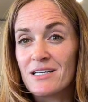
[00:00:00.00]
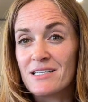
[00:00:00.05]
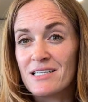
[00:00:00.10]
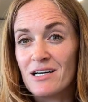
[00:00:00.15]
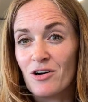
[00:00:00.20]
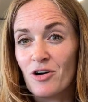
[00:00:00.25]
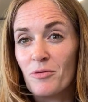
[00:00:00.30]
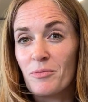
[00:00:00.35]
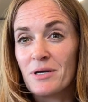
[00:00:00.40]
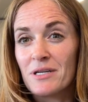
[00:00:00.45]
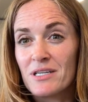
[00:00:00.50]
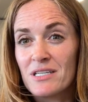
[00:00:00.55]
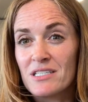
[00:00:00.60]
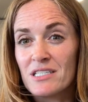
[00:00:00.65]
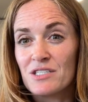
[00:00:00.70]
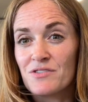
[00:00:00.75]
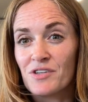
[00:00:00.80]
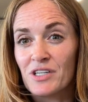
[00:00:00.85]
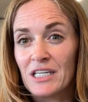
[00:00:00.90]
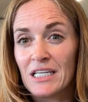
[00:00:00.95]
Alcobendas
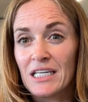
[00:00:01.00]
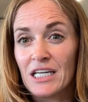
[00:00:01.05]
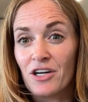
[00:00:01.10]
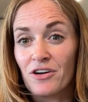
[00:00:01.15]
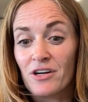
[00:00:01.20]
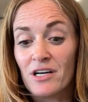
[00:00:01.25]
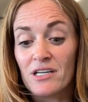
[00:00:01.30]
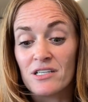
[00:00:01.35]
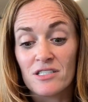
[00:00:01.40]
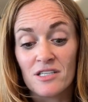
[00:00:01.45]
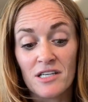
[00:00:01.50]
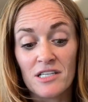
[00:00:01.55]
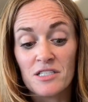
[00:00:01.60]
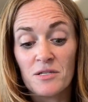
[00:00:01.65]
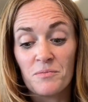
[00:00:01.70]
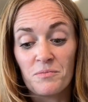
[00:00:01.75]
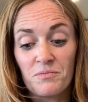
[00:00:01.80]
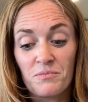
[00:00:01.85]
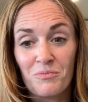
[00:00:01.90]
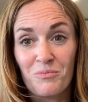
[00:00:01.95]
is really near us, so that's a
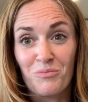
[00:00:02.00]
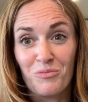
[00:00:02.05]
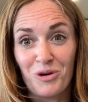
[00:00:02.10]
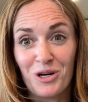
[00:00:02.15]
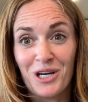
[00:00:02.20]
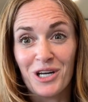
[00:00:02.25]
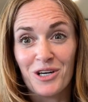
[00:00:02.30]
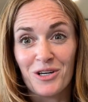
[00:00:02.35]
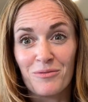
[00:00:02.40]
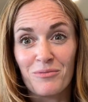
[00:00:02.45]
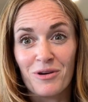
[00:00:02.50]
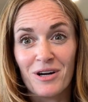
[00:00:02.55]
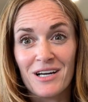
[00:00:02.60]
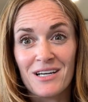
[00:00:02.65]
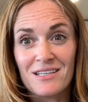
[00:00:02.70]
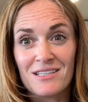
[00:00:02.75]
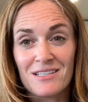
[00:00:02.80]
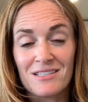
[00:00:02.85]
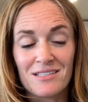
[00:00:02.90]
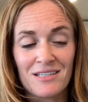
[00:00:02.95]
pretty good
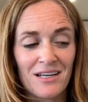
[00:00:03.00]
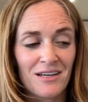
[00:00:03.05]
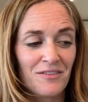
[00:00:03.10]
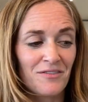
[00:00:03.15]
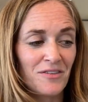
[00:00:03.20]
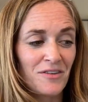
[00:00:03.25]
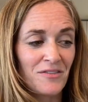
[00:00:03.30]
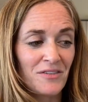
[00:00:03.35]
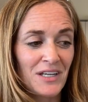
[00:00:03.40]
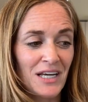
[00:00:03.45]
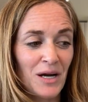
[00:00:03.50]
price, is 950.